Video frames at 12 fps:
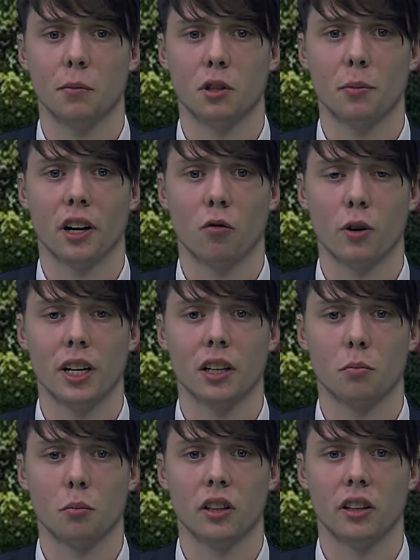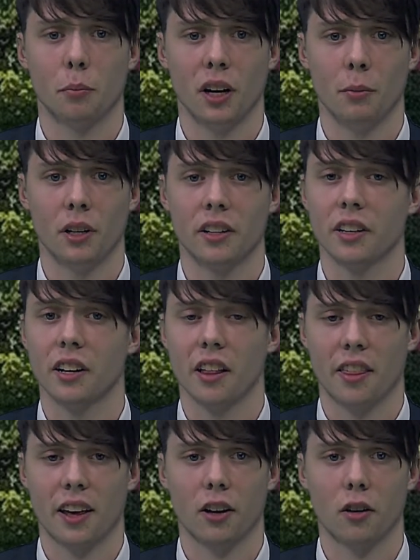to make a regular monthly payment,
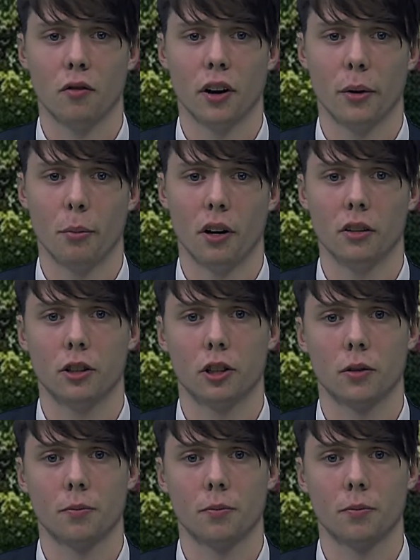thank you very much.